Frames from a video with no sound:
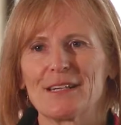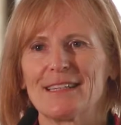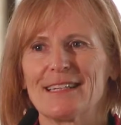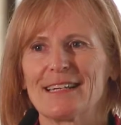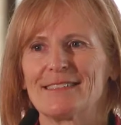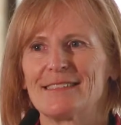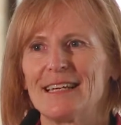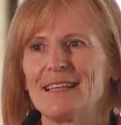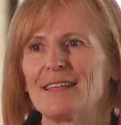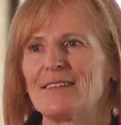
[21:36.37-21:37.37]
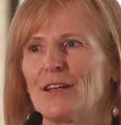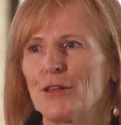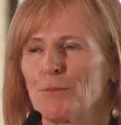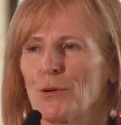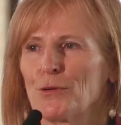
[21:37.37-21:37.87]
And the next day, the
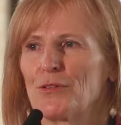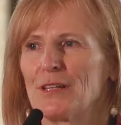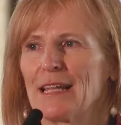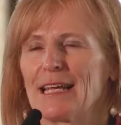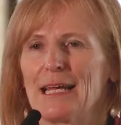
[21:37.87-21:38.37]
10th person that